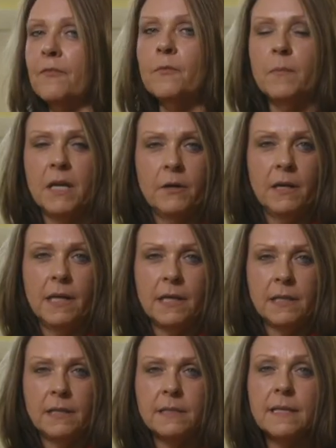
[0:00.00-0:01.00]
of
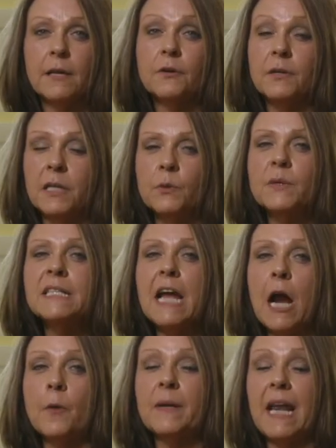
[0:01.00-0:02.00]
Americans that are near
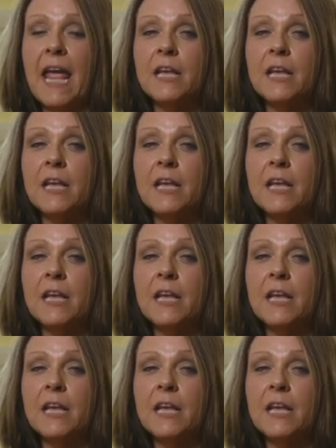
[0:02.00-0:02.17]
retirement